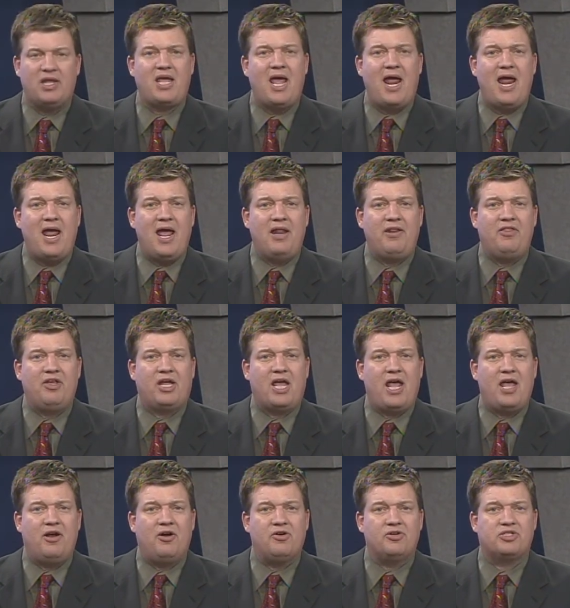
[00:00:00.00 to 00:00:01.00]
can the
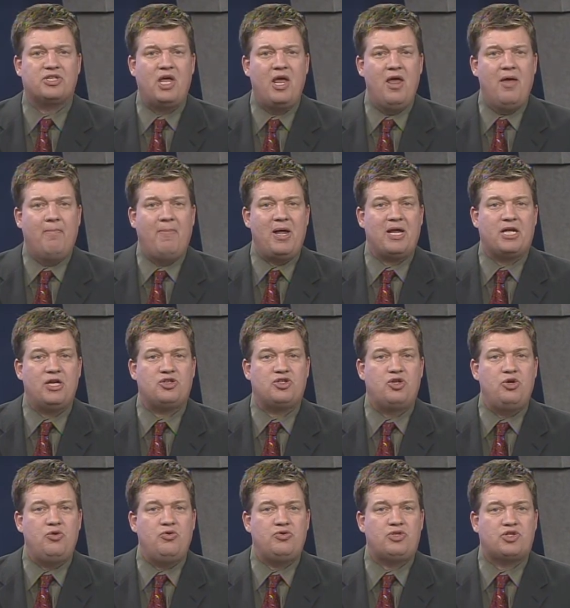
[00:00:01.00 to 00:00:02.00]
Gators make it
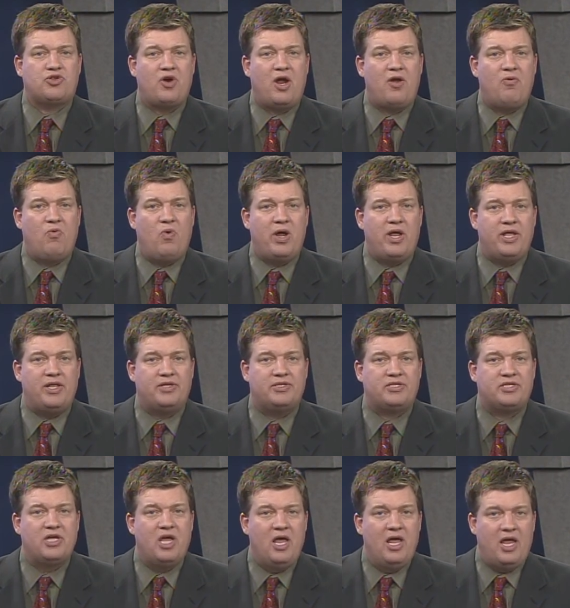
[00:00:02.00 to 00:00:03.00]
two straight
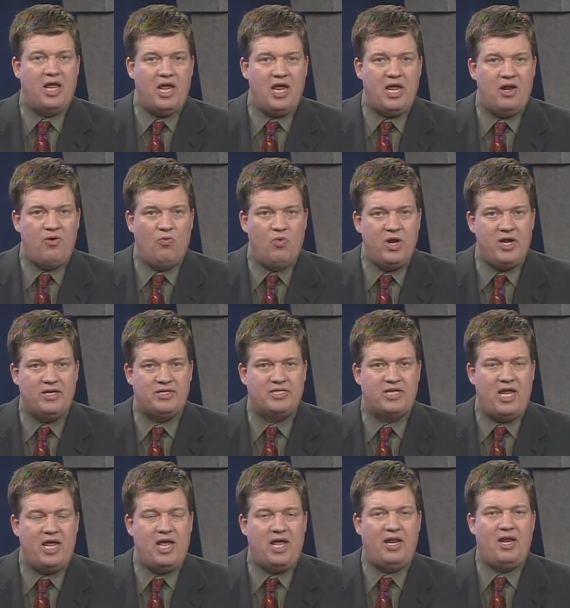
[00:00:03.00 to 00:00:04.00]
wins in week
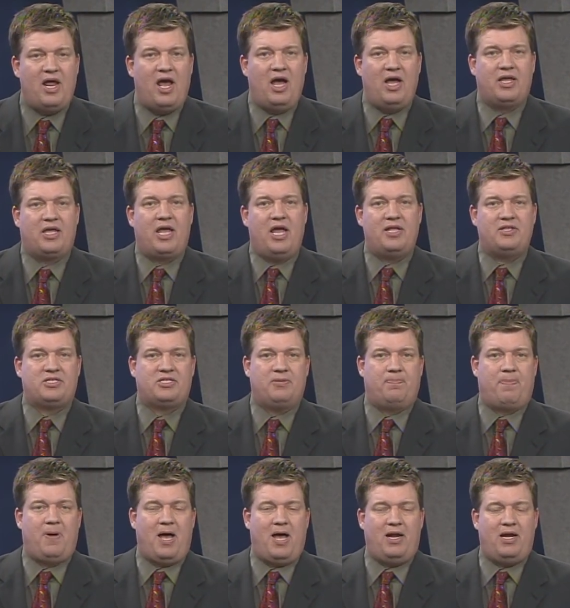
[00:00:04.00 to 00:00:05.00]
10 against
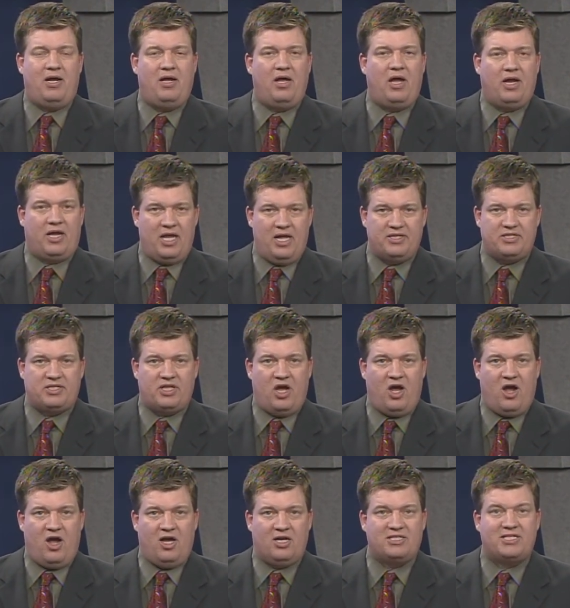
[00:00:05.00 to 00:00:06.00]
Zapata, against the
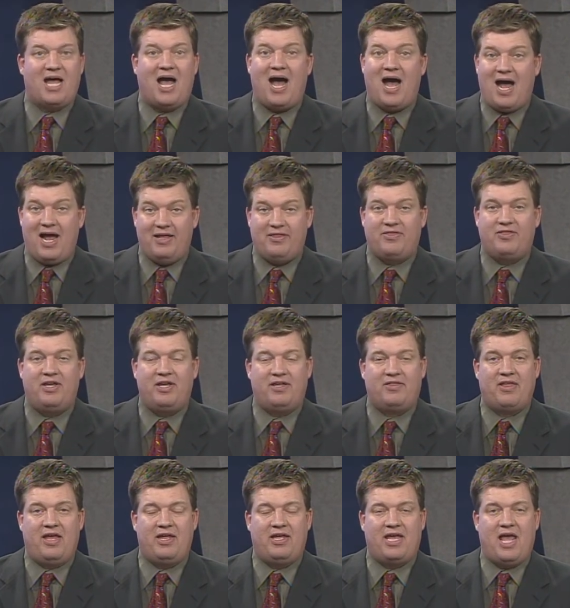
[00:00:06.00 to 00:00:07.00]
Hawks? I
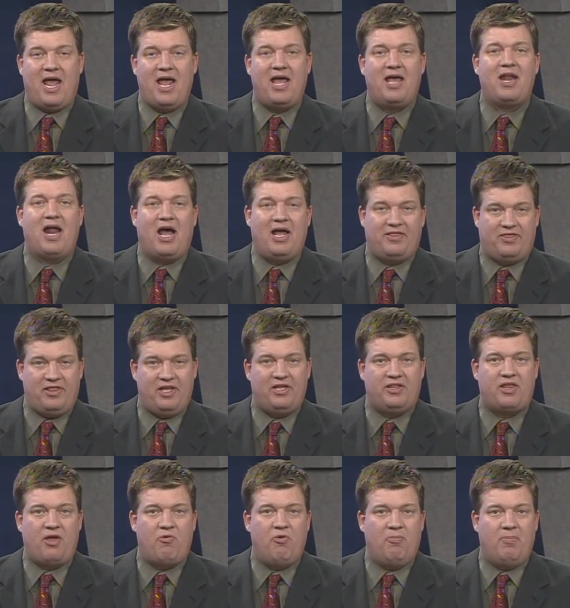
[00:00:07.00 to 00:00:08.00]
think they can. I
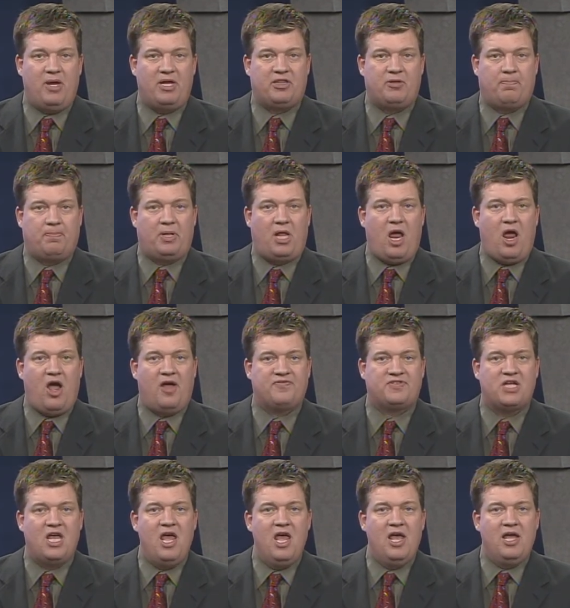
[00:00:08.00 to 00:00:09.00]
think they will make the
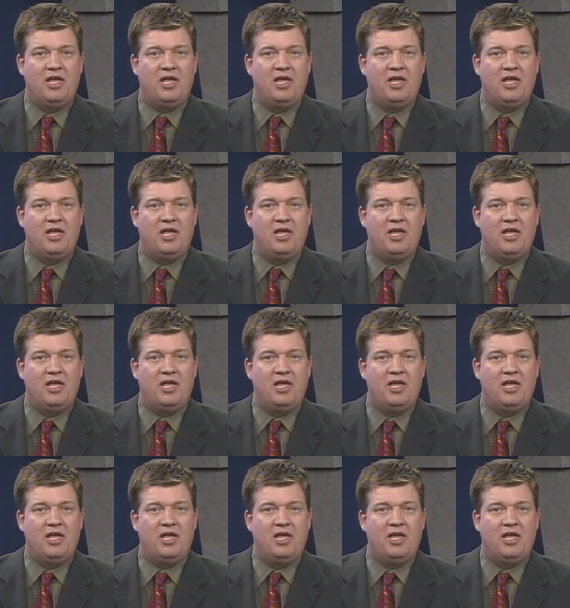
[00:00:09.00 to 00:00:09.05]
playoffs,